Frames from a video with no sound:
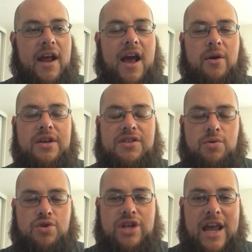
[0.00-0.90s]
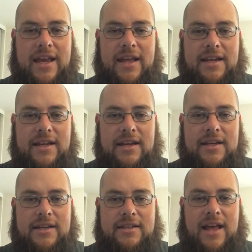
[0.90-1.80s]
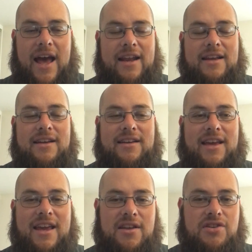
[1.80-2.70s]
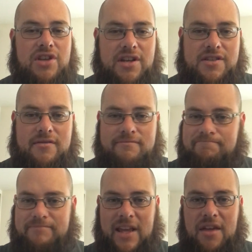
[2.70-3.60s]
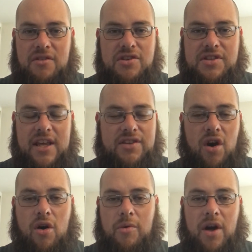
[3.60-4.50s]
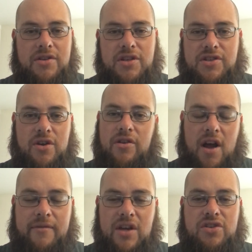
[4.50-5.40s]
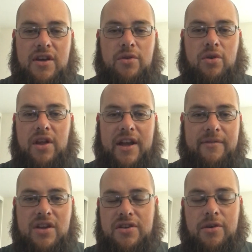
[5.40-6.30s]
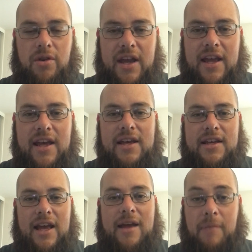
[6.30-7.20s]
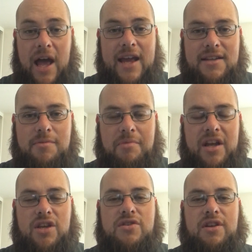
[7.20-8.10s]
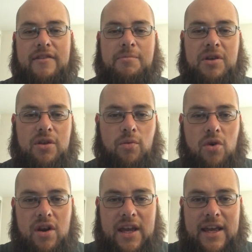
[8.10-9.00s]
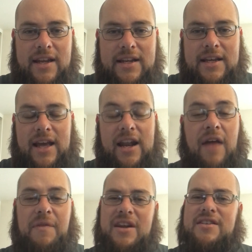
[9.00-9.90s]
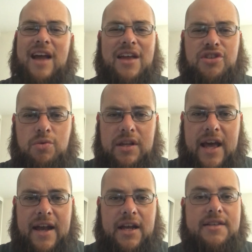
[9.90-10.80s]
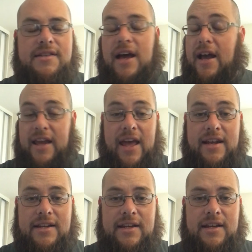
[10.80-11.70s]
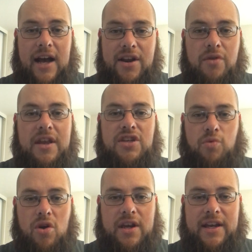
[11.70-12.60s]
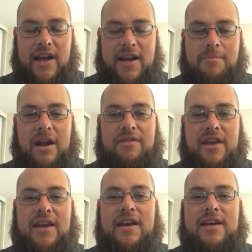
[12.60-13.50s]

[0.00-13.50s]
now he's so shaken that he just thinks, oh, well, I'll just turn it on. Eventually it'll click. Eventually it'll click. It might, but you still have to put the work in. And not that he's not doing that, because, again, I know that he's working on it. But I think